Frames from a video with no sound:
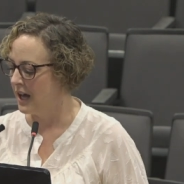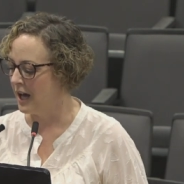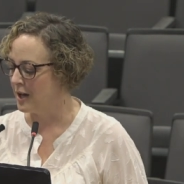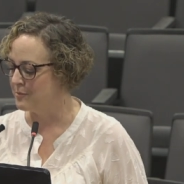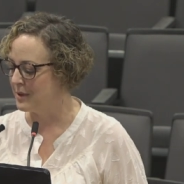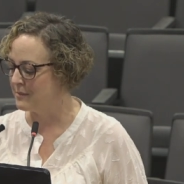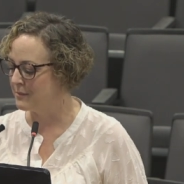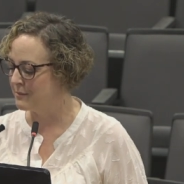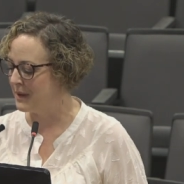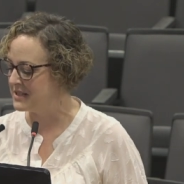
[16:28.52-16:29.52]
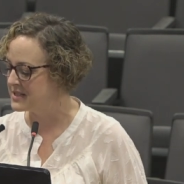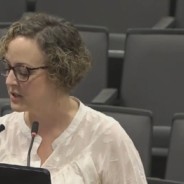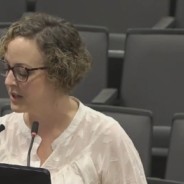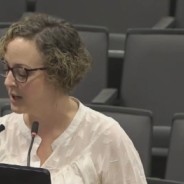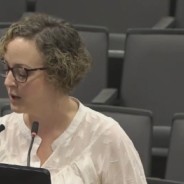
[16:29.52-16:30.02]
But
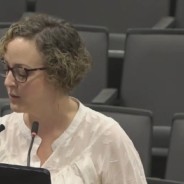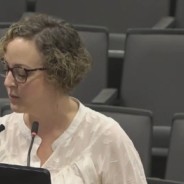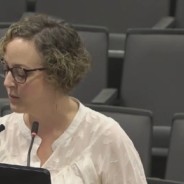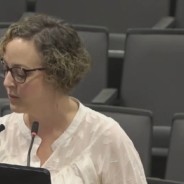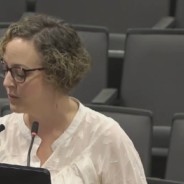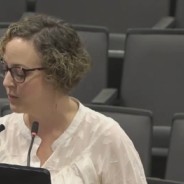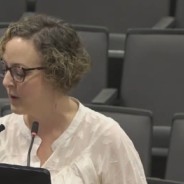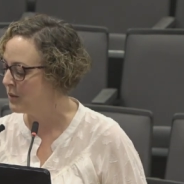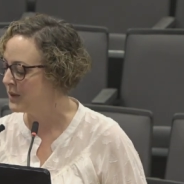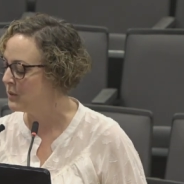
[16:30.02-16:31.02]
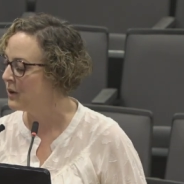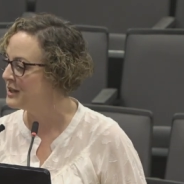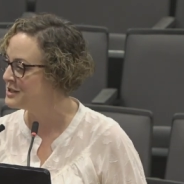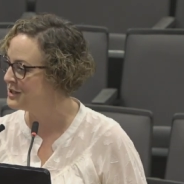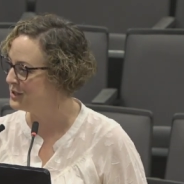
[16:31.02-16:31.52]
basically, what we
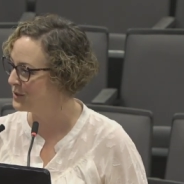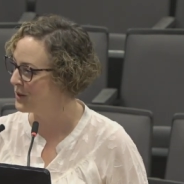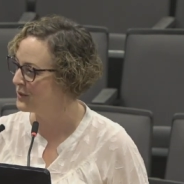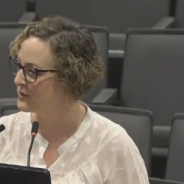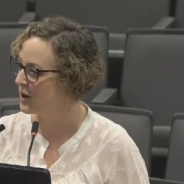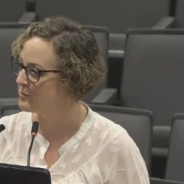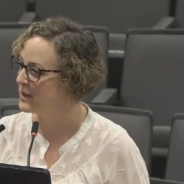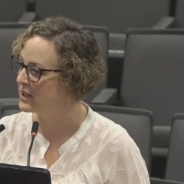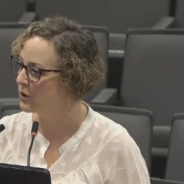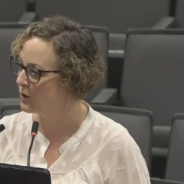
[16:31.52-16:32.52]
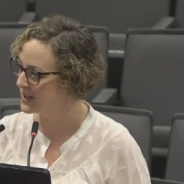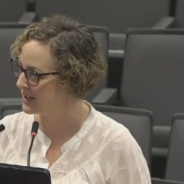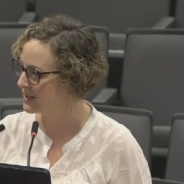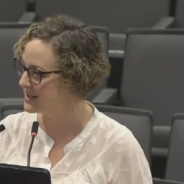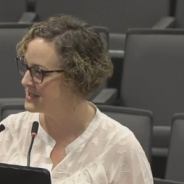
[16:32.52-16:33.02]
want to do, our big goal
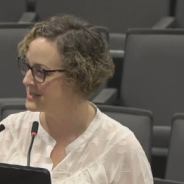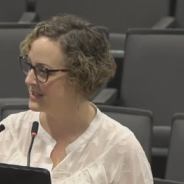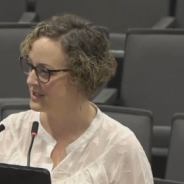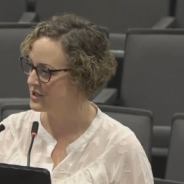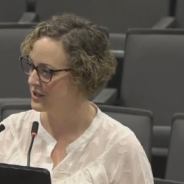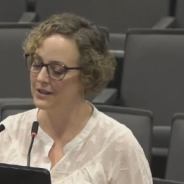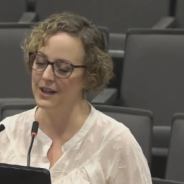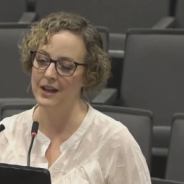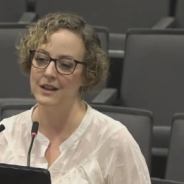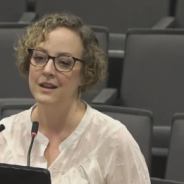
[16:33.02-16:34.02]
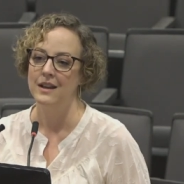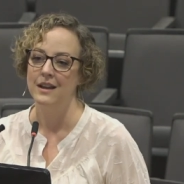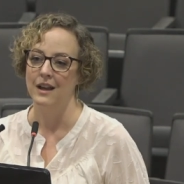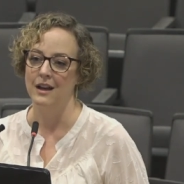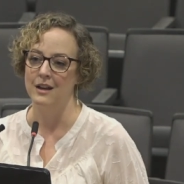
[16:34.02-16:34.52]
here is to ensure that
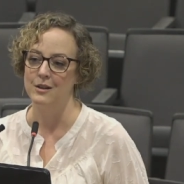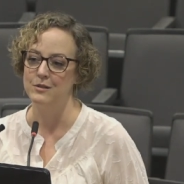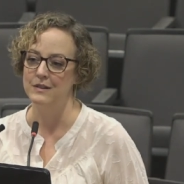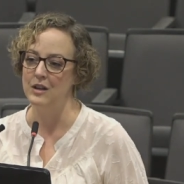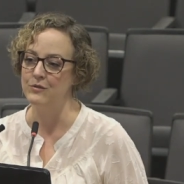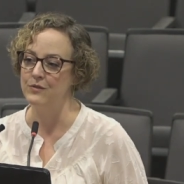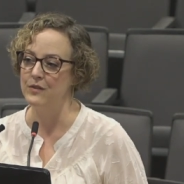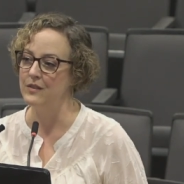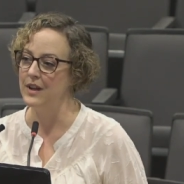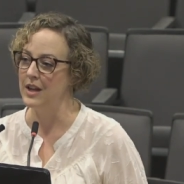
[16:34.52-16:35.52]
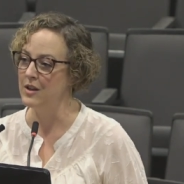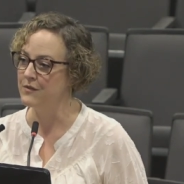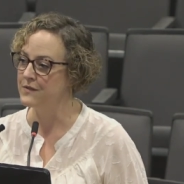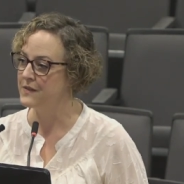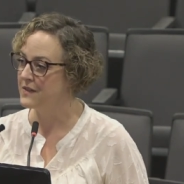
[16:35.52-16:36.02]

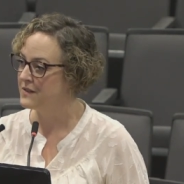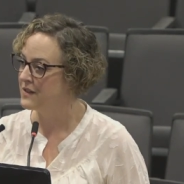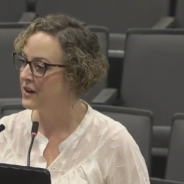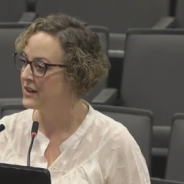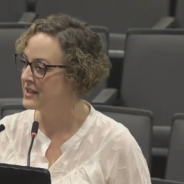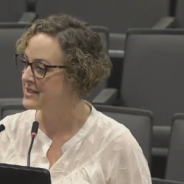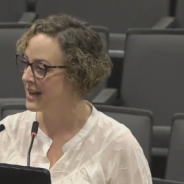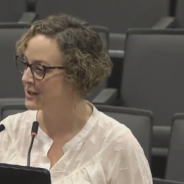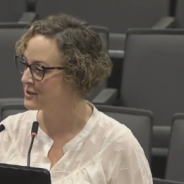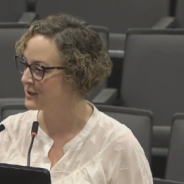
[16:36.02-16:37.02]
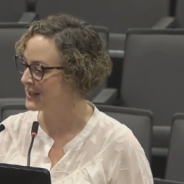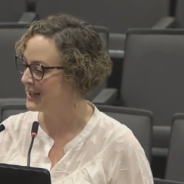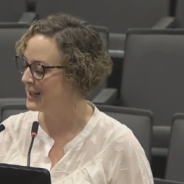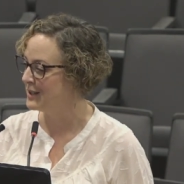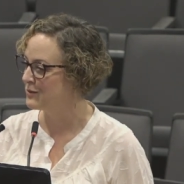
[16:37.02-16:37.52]
if there is
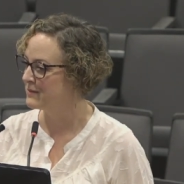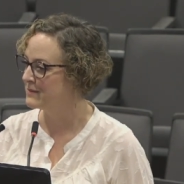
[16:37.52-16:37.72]
actually